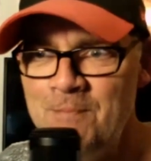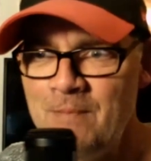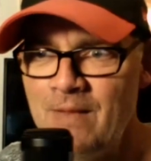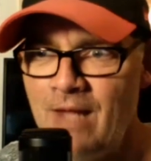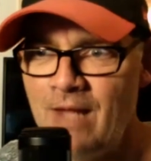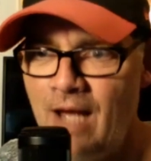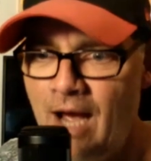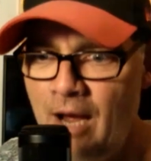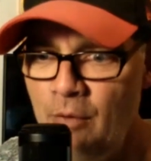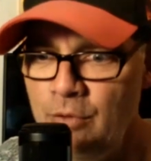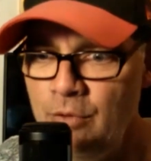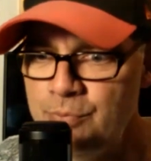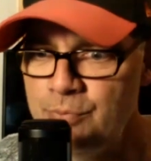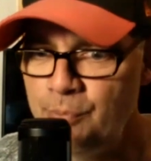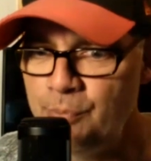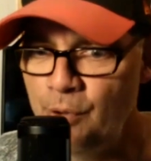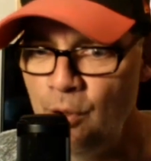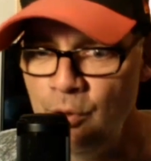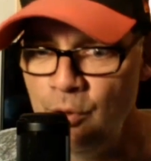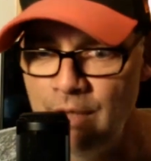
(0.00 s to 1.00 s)
I was
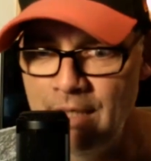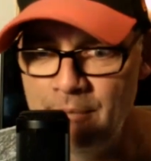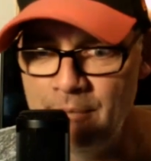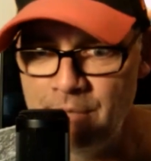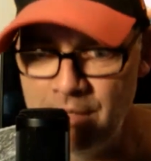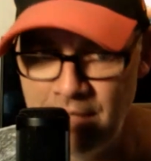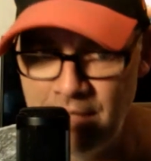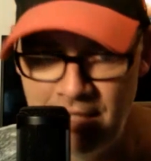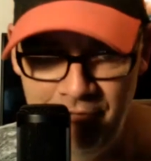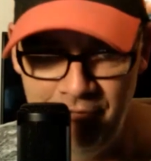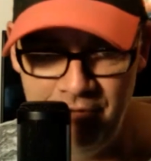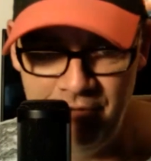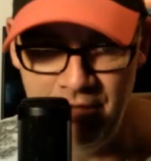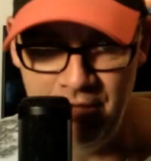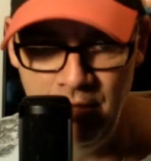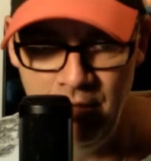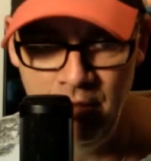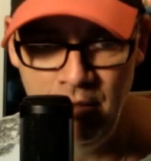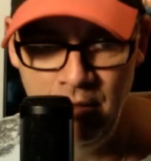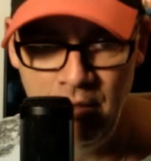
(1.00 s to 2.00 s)
programmed a
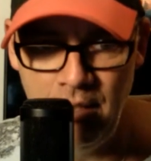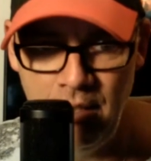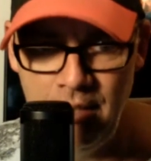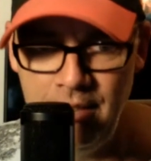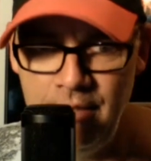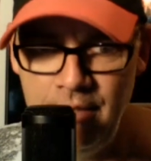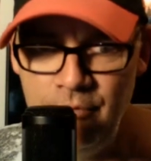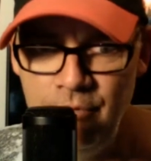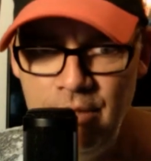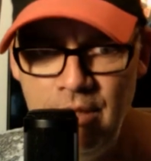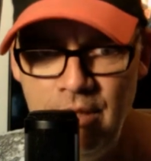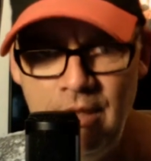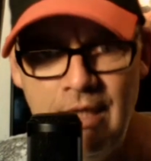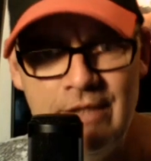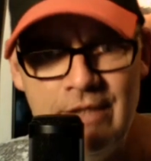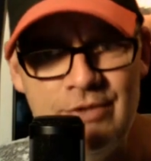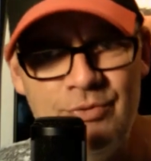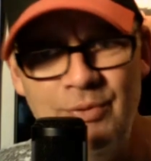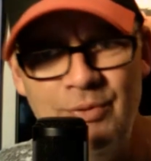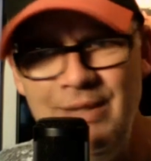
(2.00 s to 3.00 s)
lefty and then
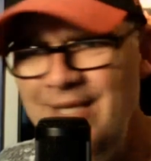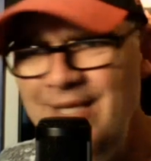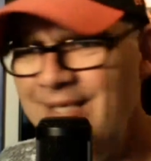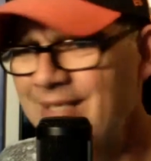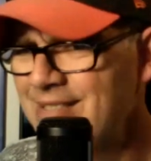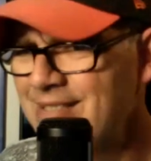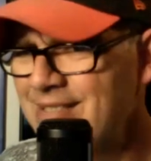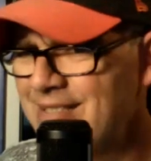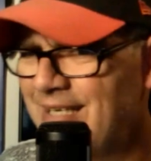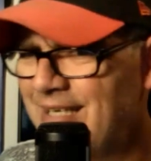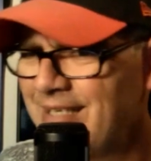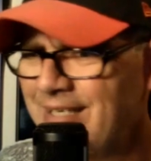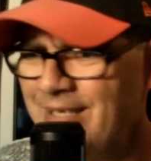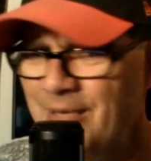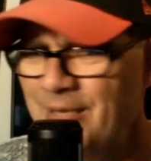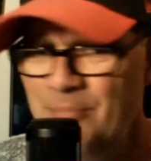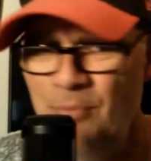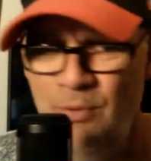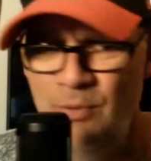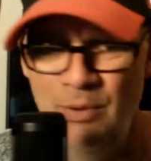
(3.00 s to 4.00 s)
realized, wait a second,
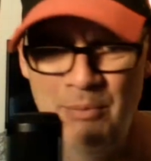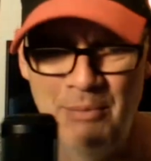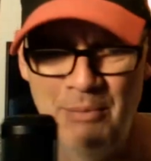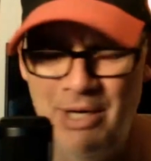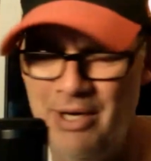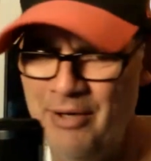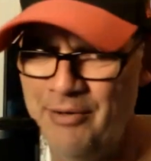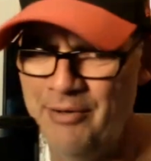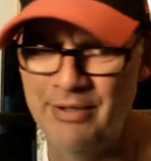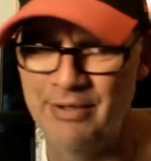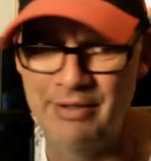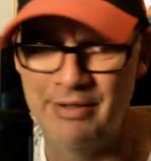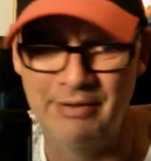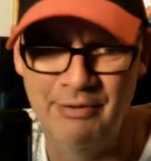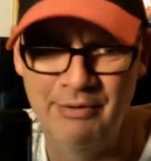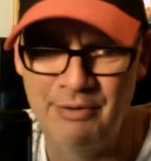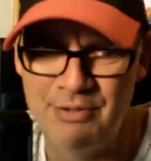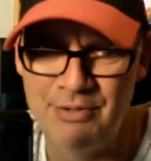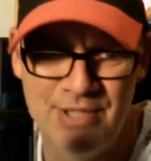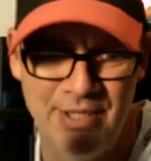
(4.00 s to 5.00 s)
I'm more moderate
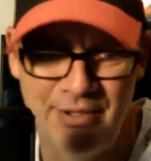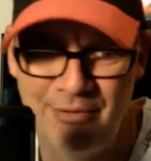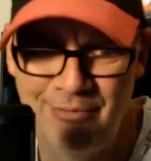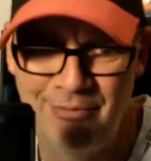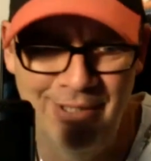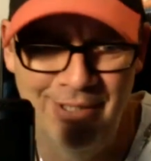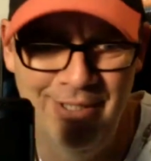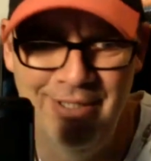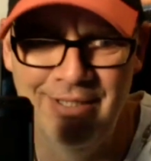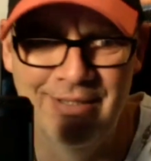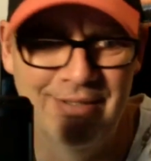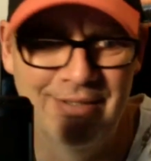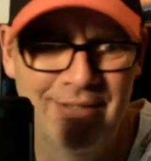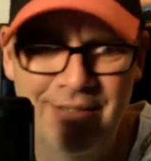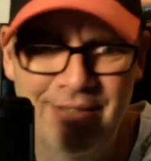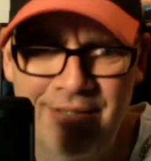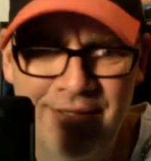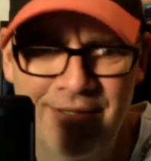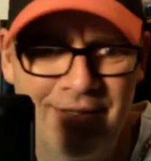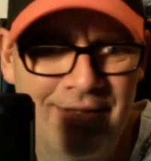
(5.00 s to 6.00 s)
or center right.
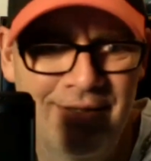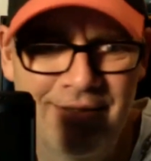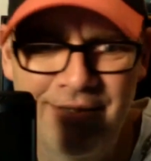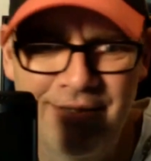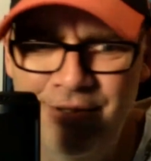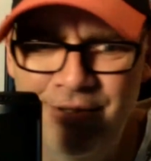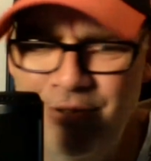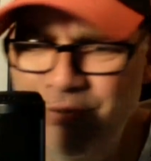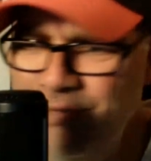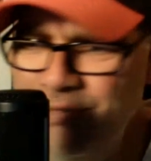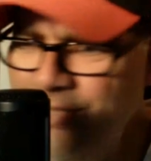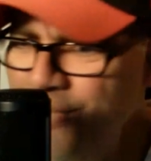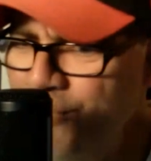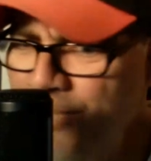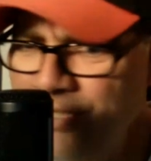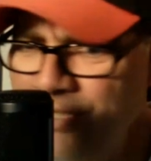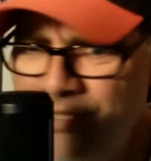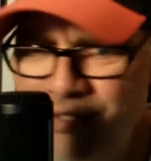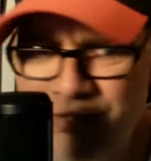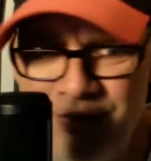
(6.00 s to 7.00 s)
Mm-hmm. mm-hmm. Don't take my
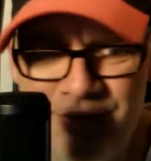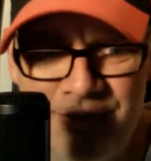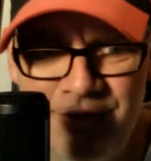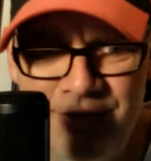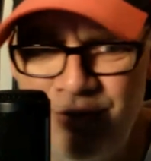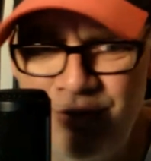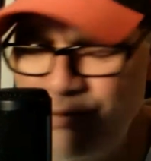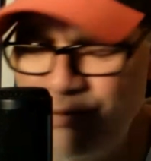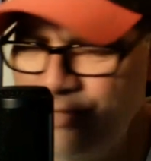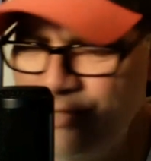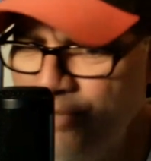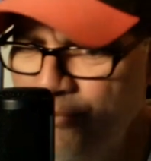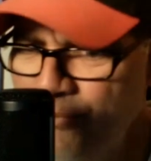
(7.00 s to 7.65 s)
guns. Don't tell me